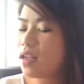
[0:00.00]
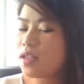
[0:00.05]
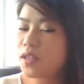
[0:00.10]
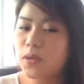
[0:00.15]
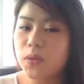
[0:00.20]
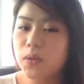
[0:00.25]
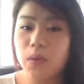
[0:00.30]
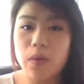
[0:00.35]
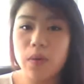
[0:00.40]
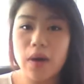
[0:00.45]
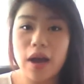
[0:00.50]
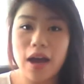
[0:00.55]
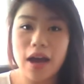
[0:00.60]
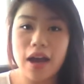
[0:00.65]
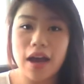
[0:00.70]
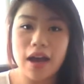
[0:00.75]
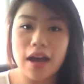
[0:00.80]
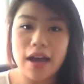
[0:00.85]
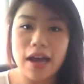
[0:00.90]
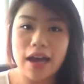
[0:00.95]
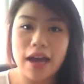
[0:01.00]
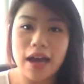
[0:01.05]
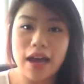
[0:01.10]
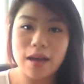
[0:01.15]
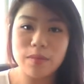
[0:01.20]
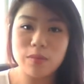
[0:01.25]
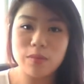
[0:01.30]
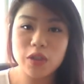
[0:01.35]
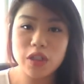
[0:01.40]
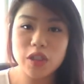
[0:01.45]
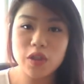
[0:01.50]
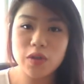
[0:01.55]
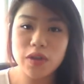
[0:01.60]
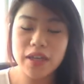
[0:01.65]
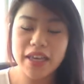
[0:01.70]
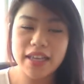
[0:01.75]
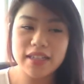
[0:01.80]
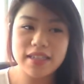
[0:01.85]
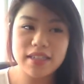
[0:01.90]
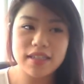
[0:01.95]
So I'm just going
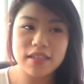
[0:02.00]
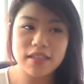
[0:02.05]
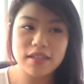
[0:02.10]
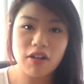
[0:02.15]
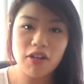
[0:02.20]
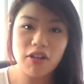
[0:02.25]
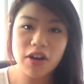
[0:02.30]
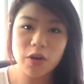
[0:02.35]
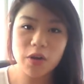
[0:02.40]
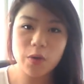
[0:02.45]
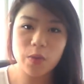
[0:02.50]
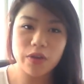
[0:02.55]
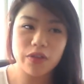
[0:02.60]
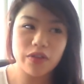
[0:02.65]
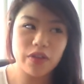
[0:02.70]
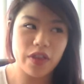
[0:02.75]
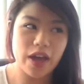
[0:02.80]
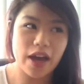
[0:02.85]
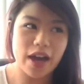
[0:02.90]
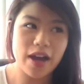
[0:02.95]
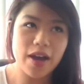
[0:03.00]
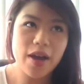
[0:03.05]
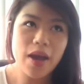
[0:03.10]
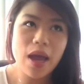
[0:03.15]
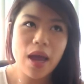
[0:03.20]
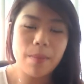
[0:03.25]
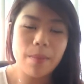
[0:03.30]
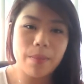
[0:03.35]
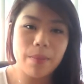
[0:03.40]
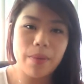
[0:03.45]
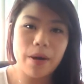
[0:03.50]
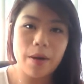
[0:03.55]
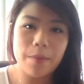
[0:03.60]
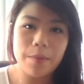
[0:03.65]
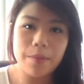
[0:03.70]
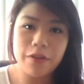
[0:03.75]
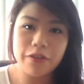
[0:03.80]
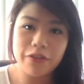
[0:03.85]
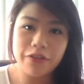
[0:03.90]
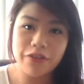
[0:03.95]
to get started with that,
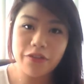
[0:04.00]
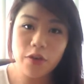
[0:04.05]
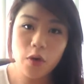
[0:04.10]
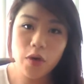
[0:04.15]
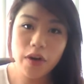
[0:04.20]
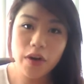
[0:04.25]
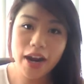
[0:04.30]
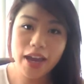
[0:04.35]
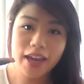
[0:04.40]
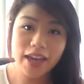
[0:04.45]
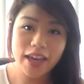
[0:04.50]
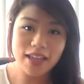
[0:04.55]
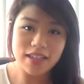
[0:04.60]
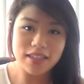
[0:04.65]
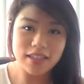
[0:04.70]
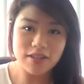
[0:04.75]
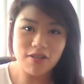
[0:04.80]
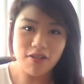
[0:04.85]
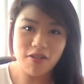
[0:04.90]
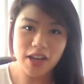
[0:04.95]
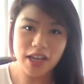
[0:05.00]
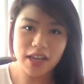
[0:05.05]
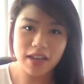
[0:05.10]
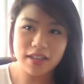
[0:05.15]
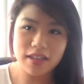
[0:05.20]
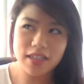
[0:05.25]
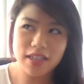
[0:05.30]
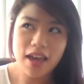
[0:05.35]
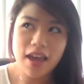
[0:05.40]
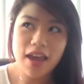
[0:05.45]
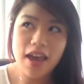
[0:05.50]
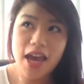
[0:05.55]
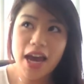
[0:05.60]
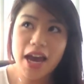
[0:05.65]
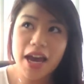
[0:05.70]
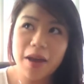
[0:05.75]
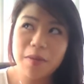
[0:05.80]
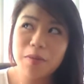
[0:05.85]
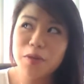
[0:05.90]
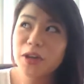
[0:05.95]
but before I get started,
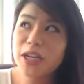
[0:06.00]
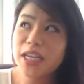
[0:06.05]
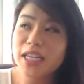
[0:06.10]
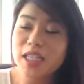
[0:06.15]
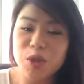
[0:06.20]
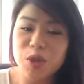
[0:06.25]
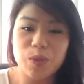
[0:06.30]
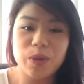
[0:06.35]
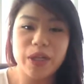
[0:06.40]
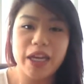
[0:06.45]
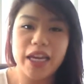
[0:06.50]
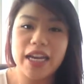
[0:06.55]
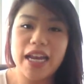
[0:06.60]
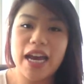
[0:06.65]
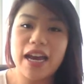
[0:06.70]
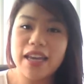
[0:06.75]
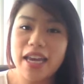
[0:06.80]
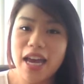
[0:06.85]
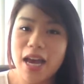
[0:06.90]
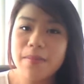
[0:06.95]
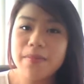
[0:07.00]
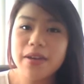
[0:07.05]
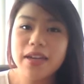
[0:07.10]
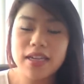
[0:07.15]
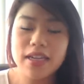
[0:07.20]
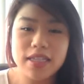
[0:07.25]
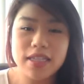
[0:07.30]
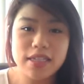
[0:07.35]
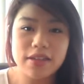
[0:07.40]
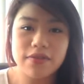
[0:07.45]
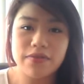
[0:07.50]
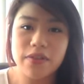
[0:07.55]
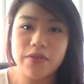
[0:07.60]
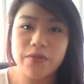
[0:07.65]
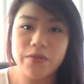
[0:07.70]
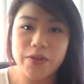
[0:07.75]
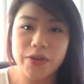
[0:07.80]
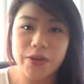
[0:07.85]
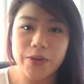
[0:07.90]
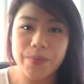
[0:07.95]
I am going to explain, I am in a
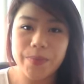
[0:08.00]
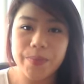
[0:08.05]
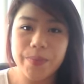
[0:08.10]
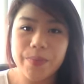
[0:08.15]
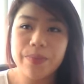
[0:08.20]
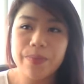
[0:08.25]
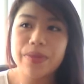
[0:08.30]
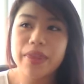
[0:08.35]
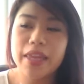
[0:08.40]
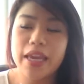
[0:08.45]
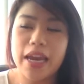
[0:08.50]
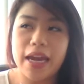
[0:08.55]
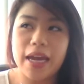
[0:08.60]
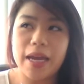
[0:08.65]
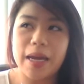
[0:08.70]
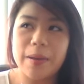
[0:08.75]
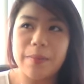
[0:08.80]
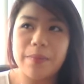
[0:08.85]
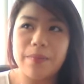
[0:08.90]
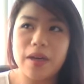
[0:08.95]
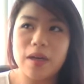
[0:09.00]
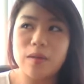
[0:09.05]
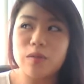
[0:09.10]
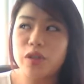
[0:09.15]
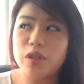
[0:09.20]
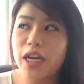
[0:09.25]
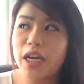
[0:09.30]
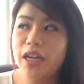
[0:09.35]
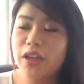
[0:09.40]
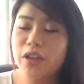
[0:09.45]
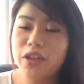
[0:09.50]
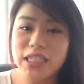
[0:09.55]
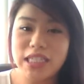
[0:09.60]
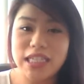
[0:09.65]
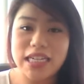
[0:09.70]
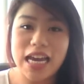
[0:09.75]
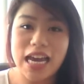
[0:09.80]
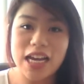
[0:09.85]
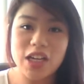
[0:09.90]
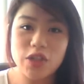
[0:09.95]
different room. I'm trying to use
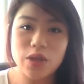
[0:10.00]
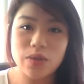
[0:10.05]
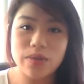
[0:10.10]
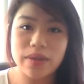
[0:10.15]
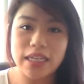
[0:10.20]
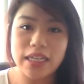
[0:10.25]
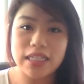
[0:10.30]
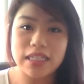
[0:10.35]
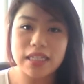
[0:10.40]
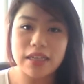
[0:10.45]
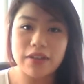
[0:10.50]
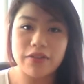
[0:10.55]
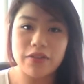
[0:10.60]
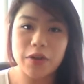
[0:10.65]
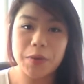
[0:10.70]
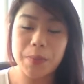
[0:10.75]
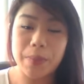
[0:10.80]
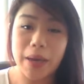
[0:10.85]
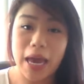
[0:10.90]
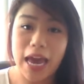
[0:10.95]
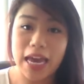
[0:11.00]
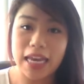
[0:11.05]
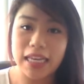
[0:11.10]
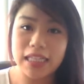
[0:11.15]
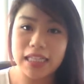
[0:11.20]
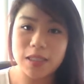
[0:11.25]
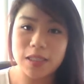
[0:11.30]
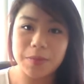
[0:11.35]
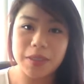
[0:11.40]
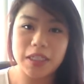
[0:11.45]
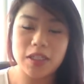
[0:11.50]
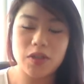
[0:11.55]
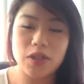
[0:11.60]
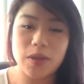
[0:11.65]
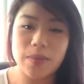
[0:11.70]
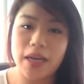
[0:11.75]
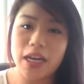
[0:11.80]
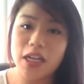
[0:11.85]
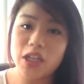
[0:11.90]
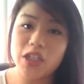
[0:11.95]
the natural lighting from behind me, so
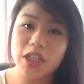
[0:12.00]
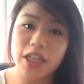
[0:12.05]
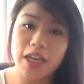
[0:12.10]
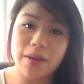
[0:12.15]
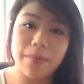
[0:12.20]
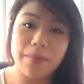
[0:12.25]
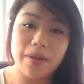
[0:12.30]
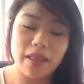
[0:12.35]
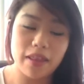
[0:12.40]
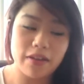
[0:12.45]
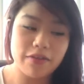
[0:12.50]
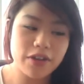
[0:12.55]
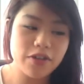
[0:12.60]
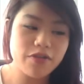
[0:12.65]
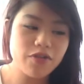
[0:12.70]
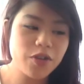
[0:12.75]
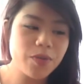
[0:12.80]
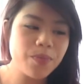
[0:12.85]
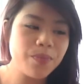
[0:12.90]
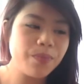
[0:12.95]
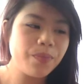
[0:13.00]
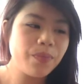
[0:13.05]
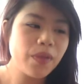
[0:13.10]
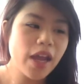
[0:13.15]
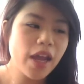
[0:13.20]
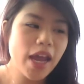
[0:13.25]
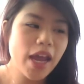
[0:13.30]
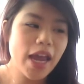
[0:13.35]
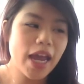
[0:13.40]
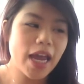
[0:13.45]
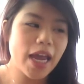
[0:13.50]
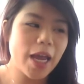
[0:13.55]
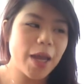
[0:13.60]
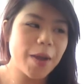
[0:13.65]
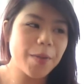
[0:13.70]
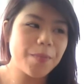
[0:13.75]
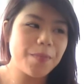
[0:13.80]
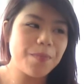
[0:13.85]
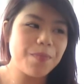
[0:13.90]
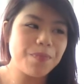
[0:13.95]
I'm actually in my living
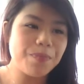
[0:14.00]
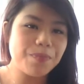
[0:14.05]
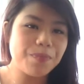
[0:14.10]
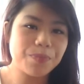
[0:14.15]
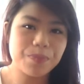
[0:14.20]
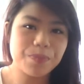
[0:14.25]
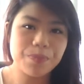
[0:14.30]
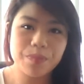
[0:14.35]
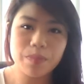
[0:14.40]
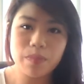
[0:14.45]
room.